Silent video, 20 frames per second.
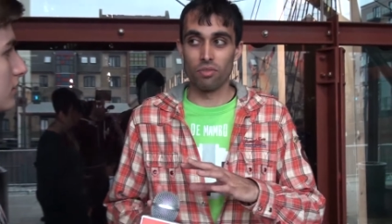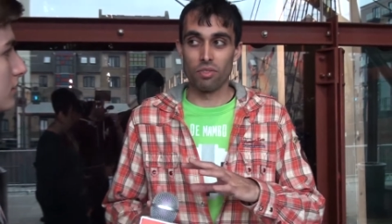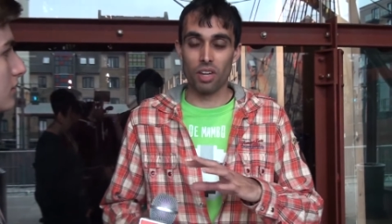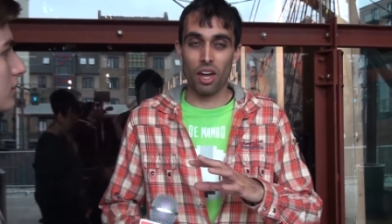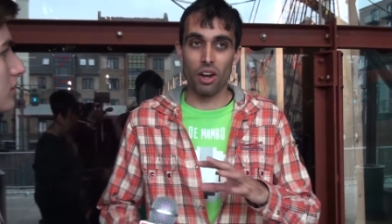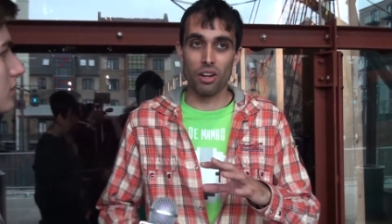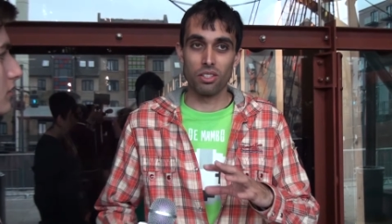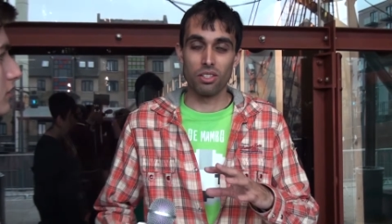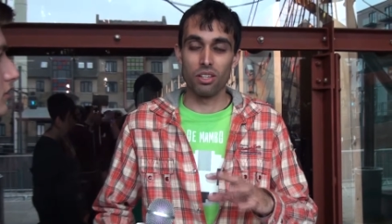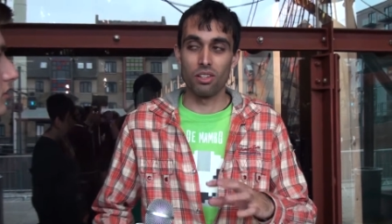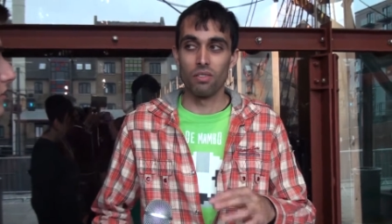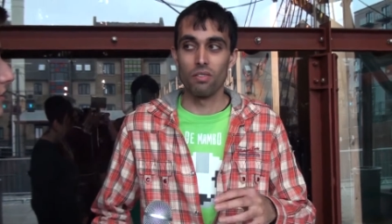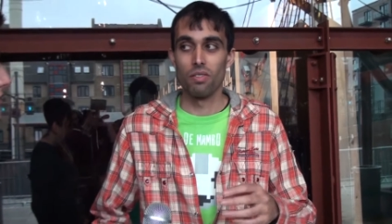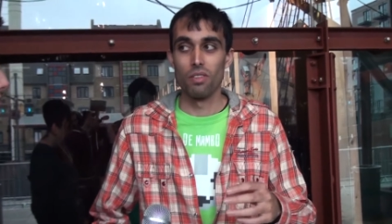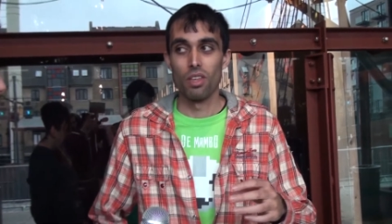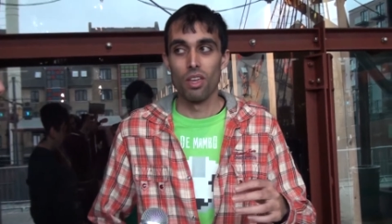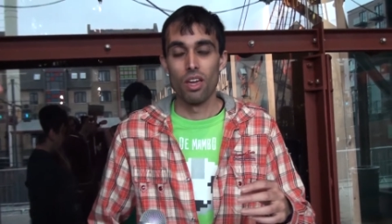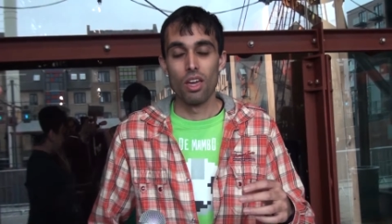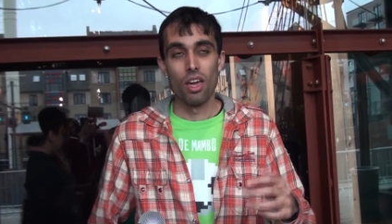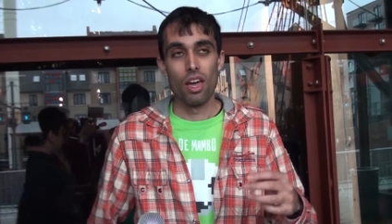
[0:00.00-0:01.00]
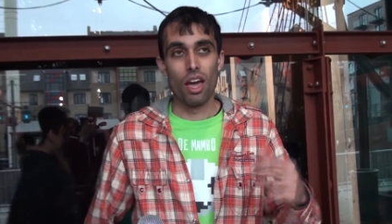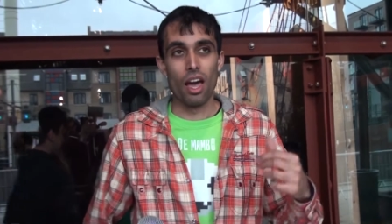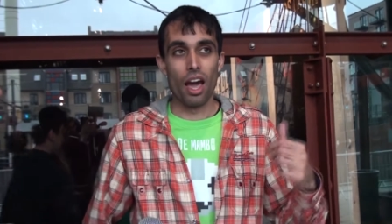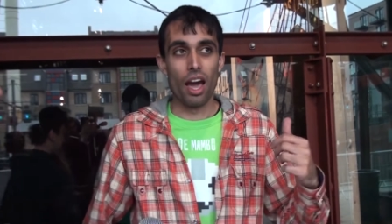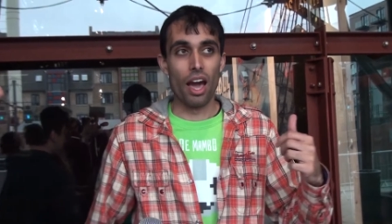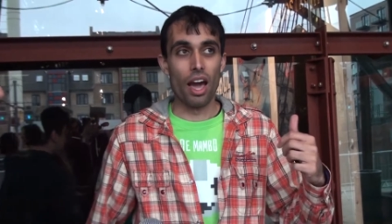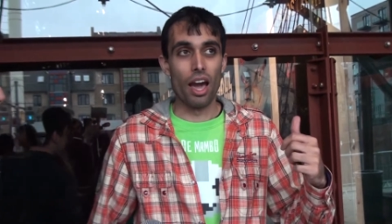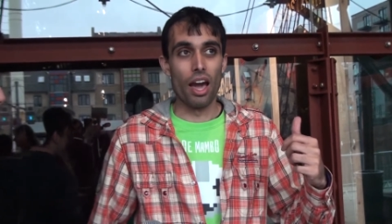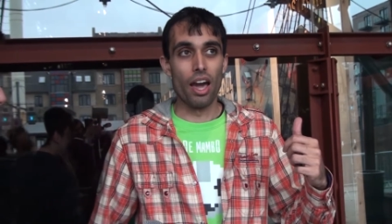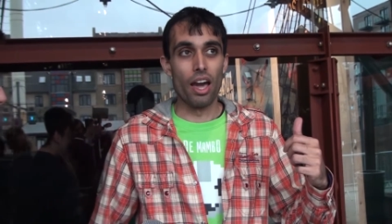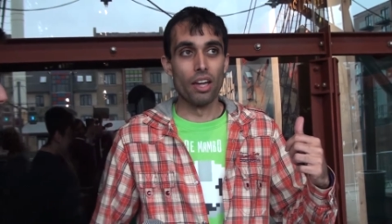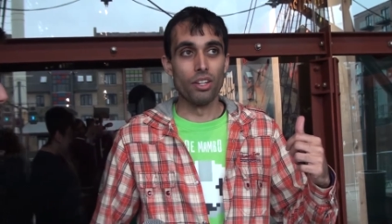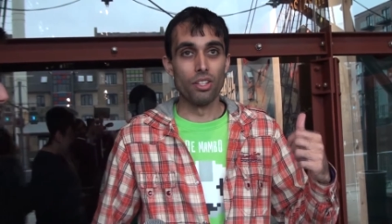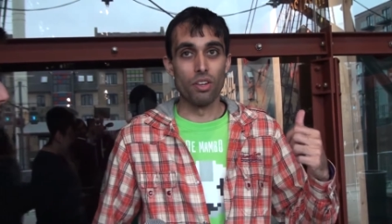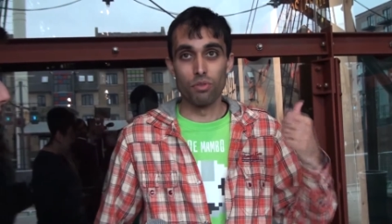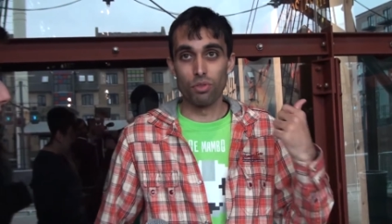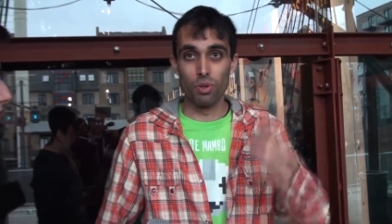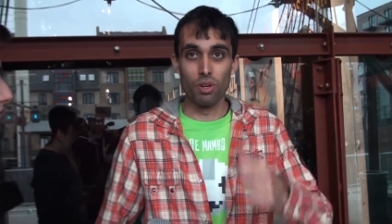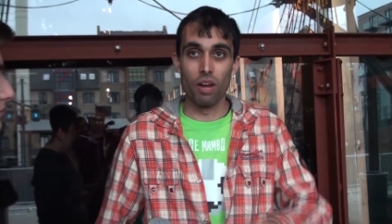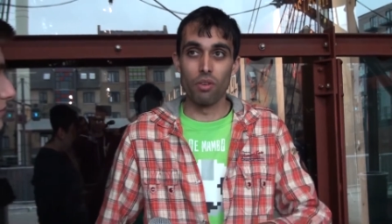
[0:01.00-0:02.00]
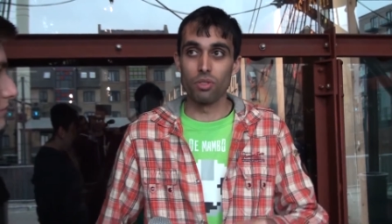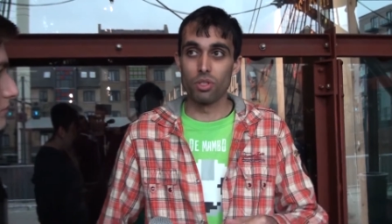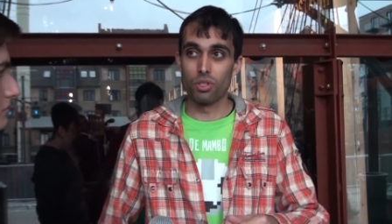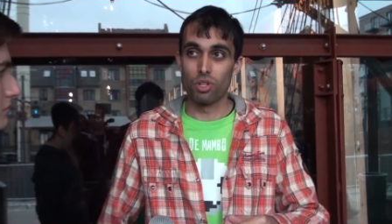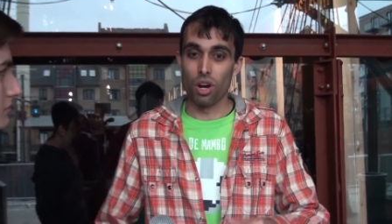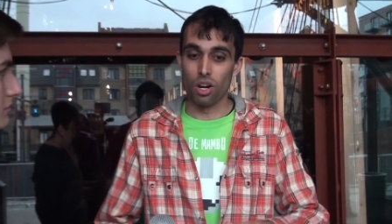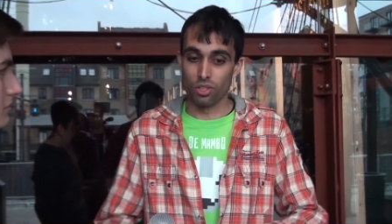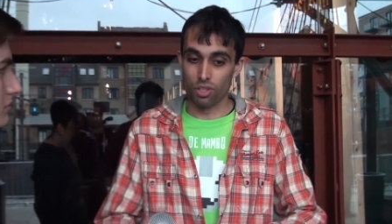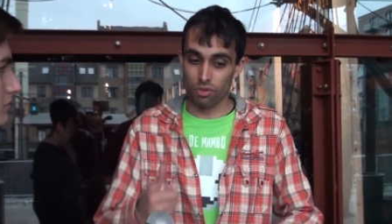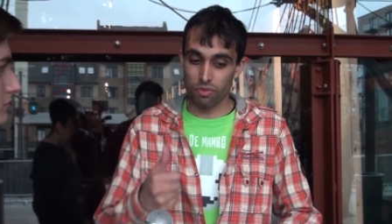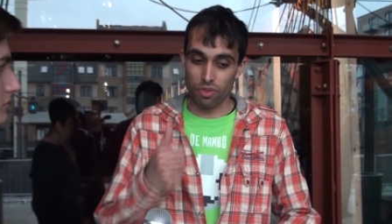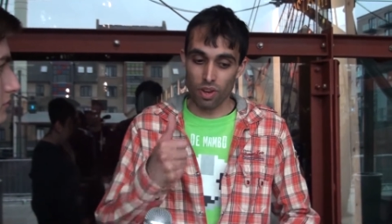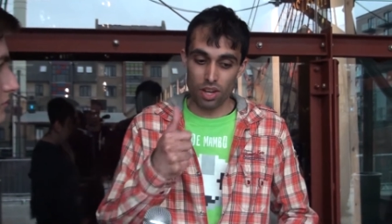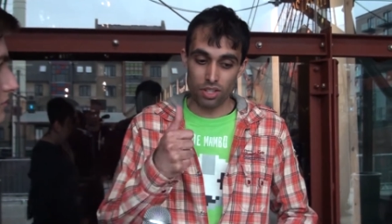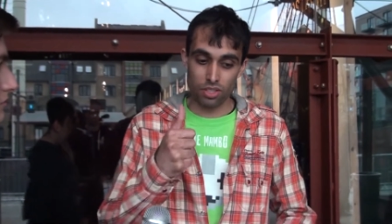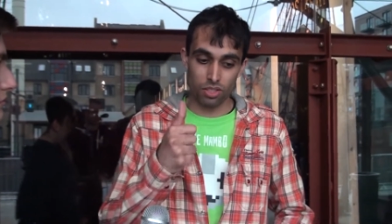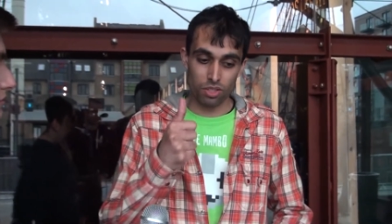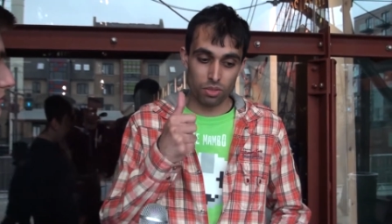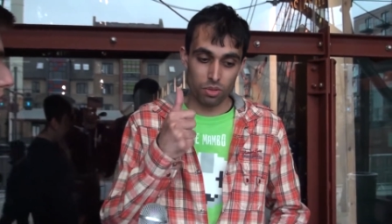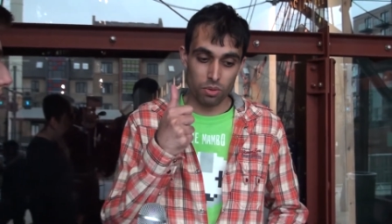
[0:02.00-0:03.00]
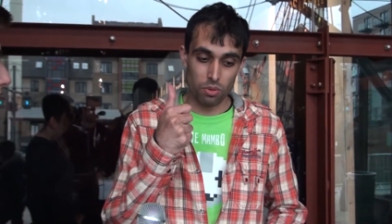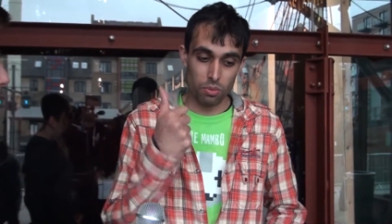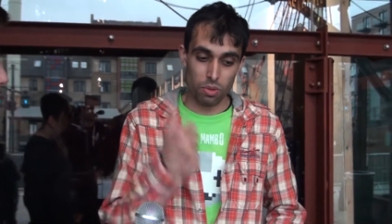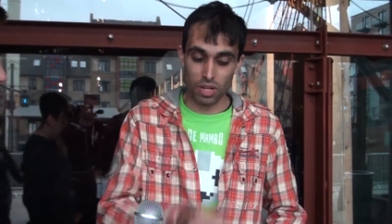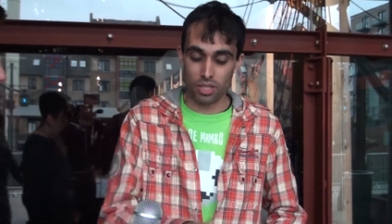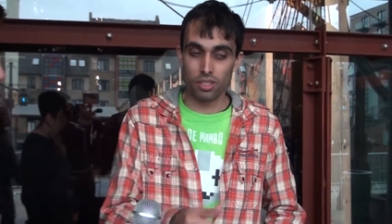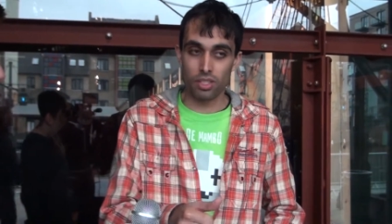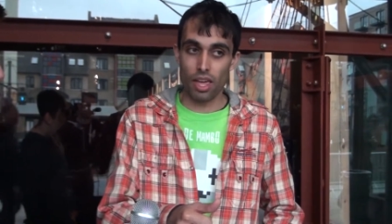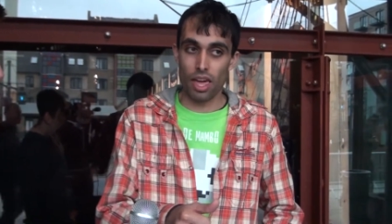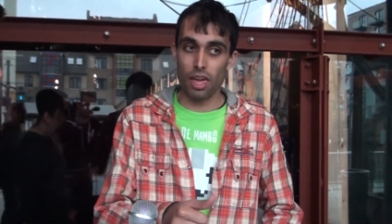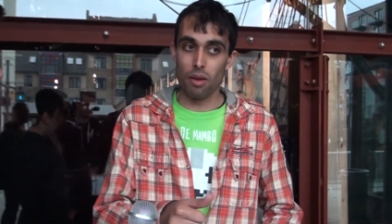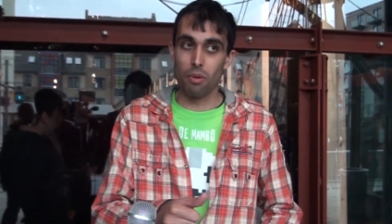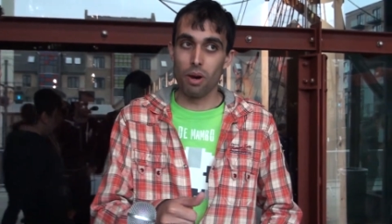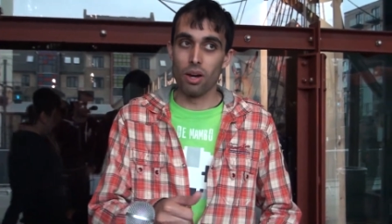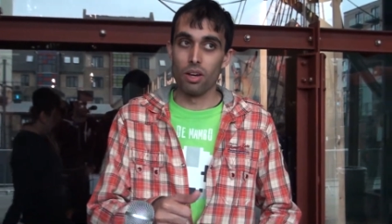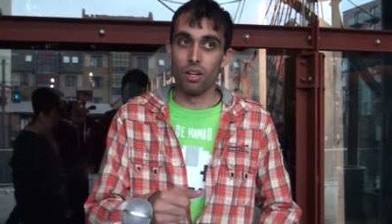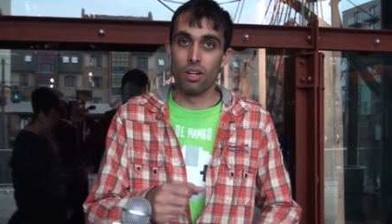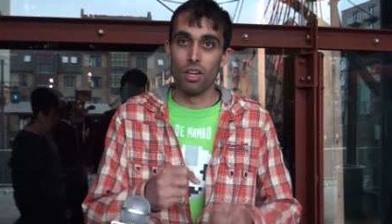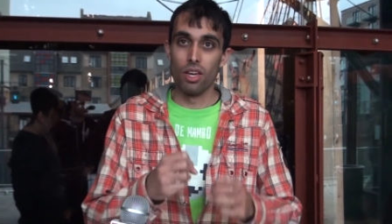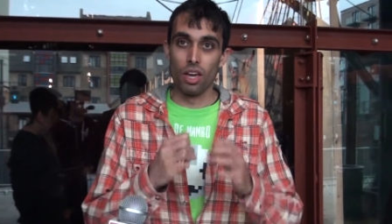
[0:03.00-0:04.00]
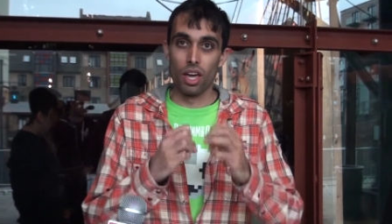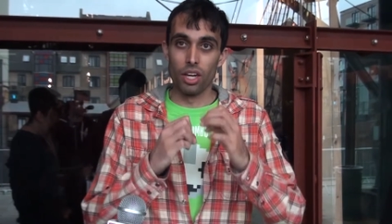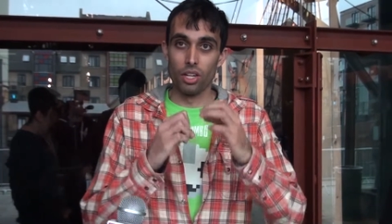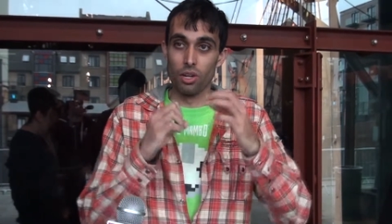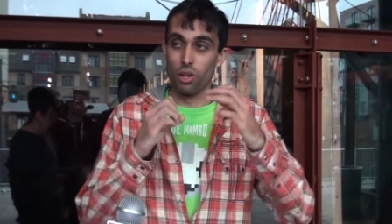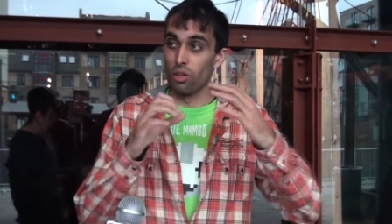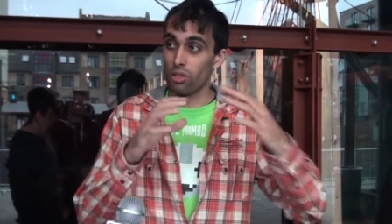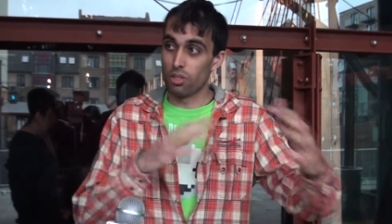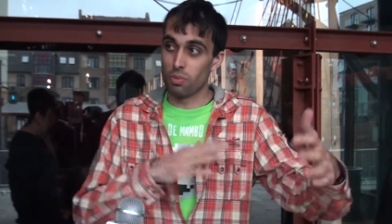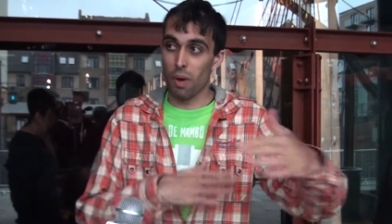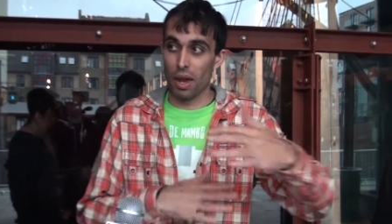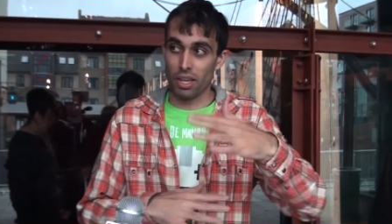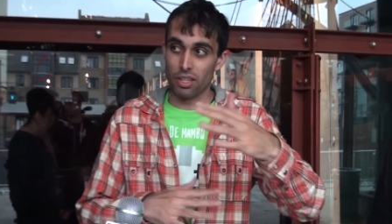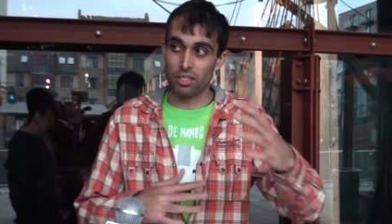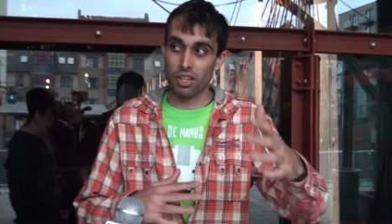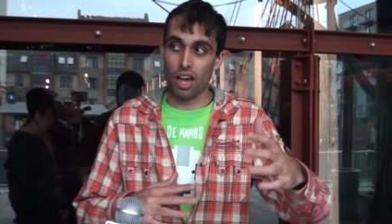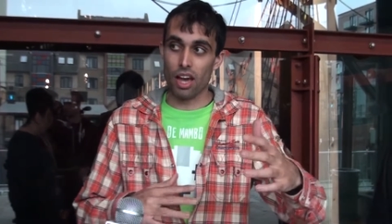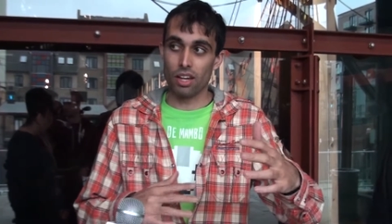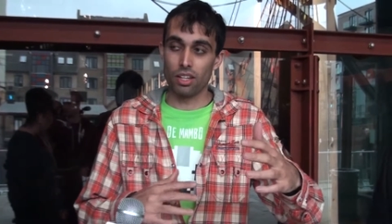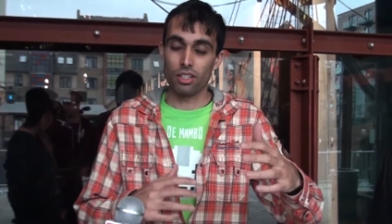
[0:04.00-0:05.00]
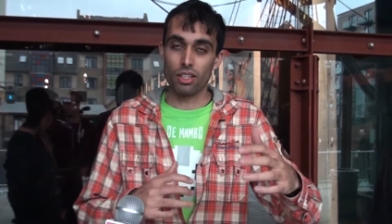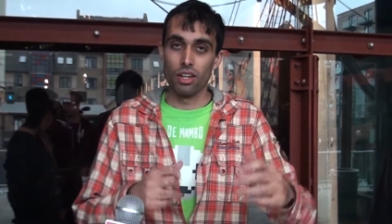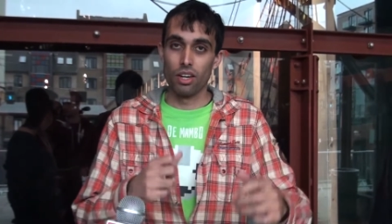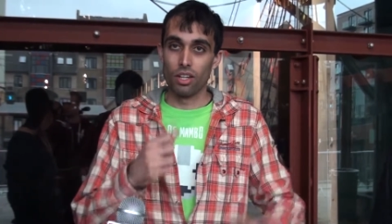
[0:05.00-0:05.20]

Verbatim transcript: of the character. And you have three levels of charge. You first press the A button, yeah. you do a spike attack.